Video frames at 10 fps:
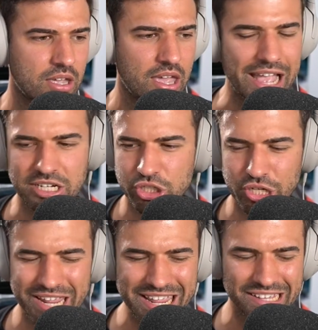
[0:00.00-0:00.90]
And
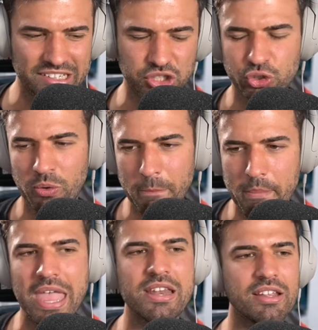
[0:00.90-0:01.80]
she is a
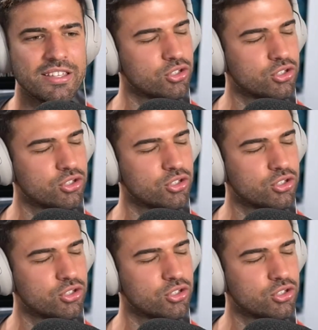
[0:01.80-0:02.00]
tremendous,